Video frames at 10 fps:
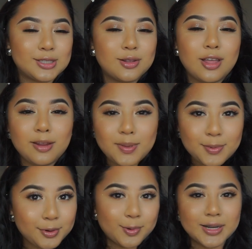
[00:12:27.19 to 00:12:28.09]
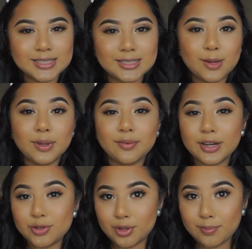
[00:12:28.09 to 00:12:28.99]
So a lot of people request it whenever
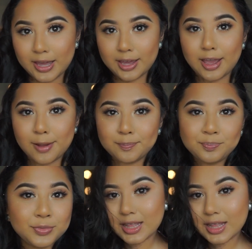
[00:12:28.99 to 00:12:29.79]
I do their makeup.